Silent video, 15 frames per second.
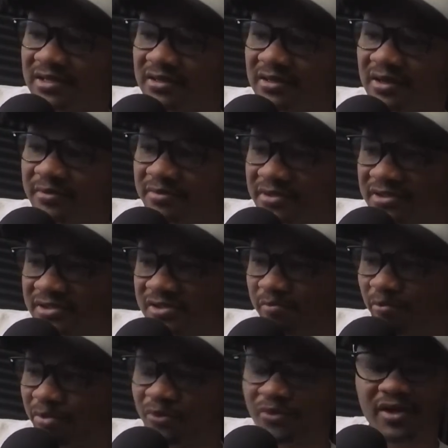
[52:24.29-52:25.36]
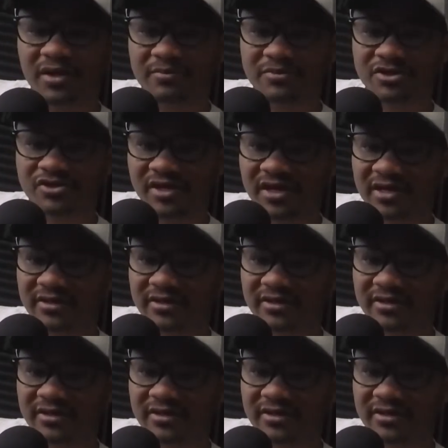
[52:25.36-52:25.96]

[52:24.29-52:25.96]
but they're just booing him straight out of the